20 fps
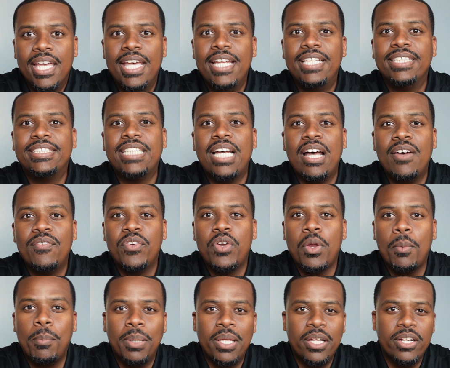It is time for
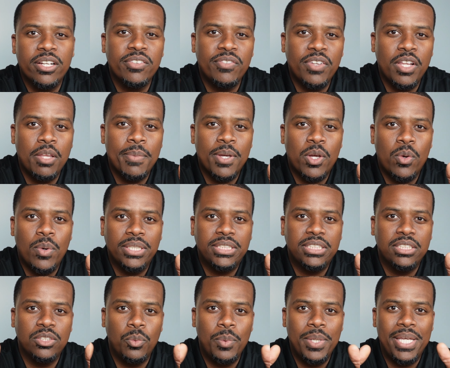the player development
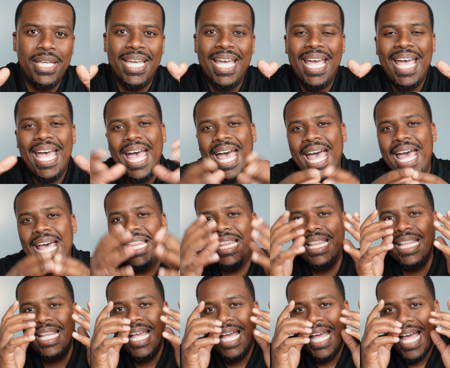question of the week.
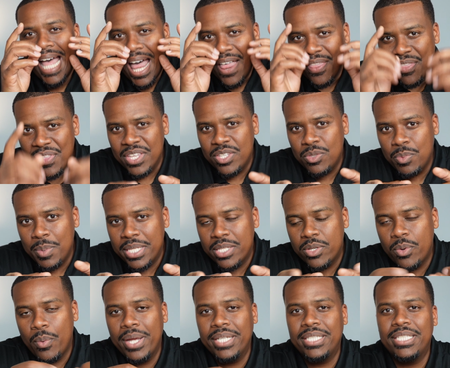And this week's
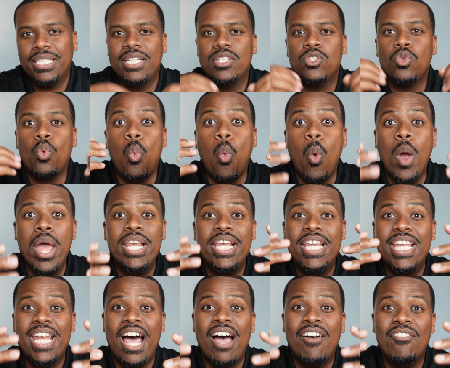question is, when
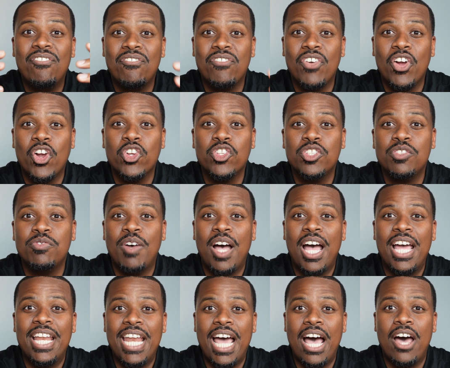did I first
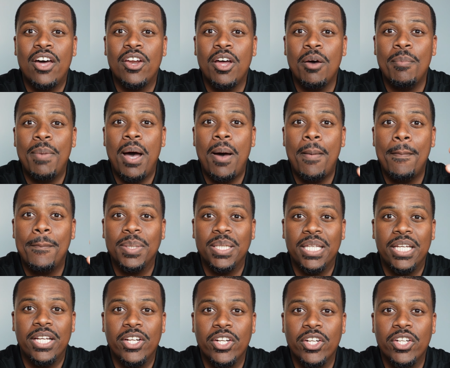find out about
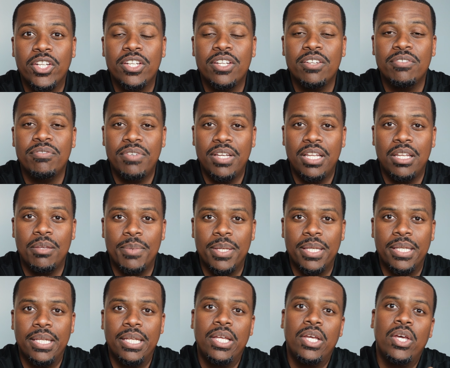player development?
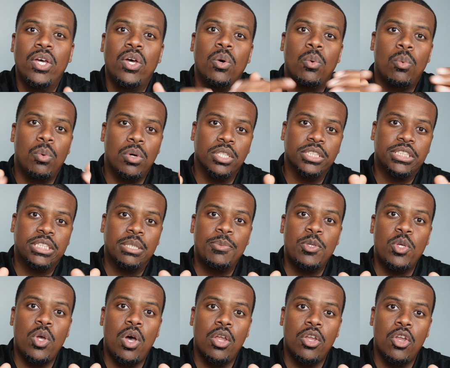Well, some of
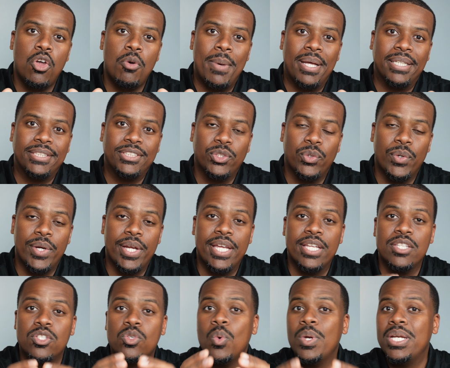you all know my story.
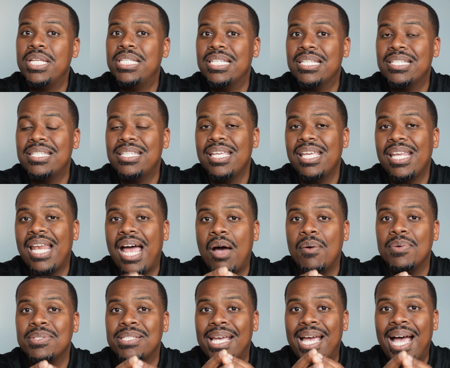In 2016, I
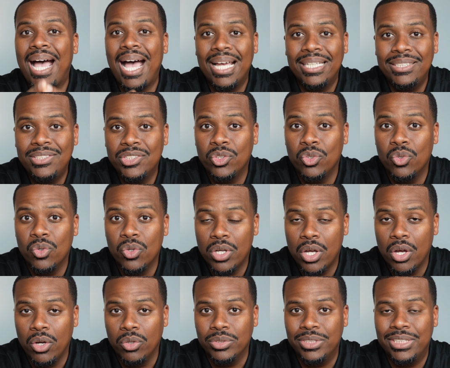was a high school
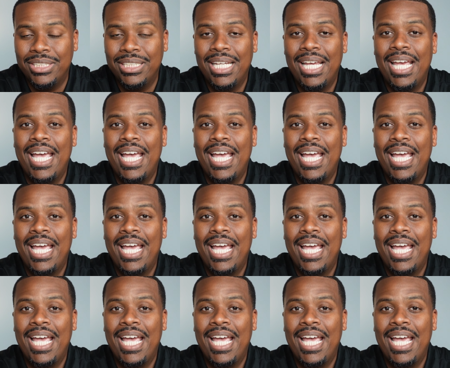coach,